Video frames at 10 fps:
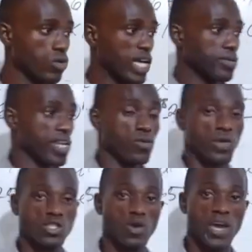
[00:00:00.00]
especially
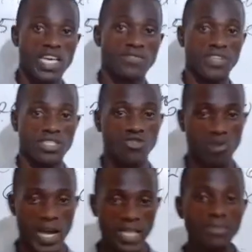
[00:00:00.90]
when your hair is very
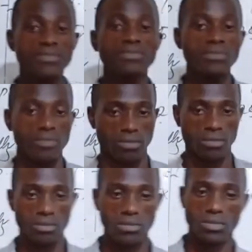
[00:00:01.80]
dry,
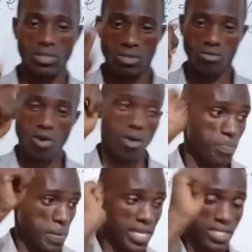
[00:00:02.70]
rub
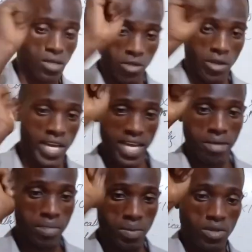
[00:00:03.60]
plastic on your hair,
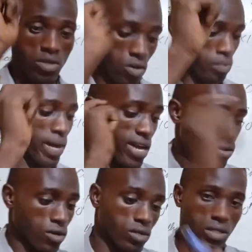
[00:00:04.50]
maybe your
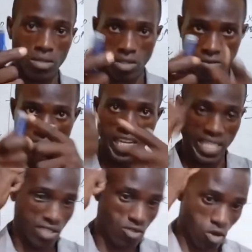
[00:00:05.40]
biro or something like
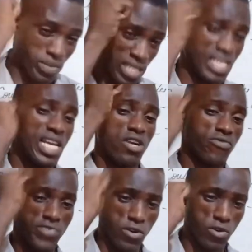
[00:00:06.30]
this, rub it
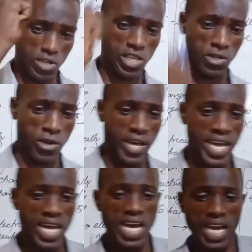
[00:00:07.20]
vigorously on your
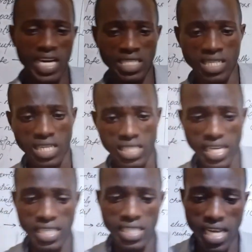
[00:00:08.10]
hair and
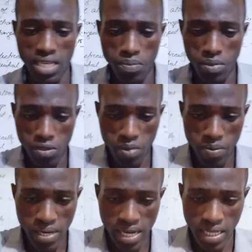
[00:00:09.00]
tear a tiny piece of
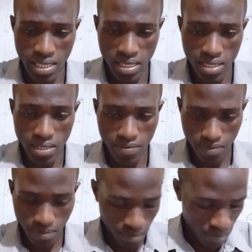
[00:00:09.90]
paper like this.
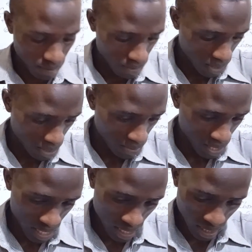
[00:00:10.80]
Let
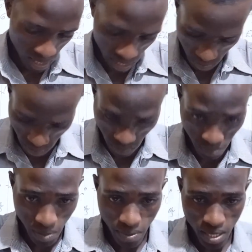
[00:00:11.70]
me get a tiny piece of
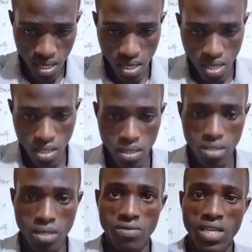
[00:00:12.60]
paper. See
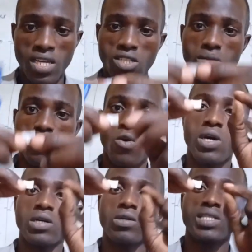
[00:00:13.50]
something as
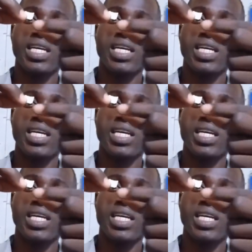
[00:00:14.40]
small or